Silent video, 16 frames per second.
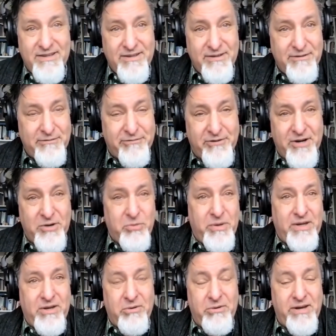front
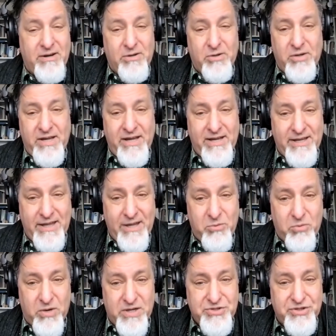window here looking at Lake
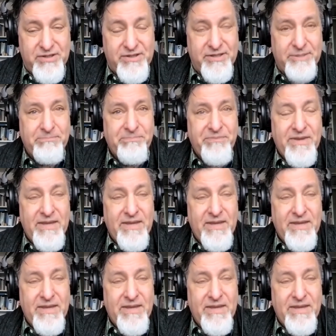Washington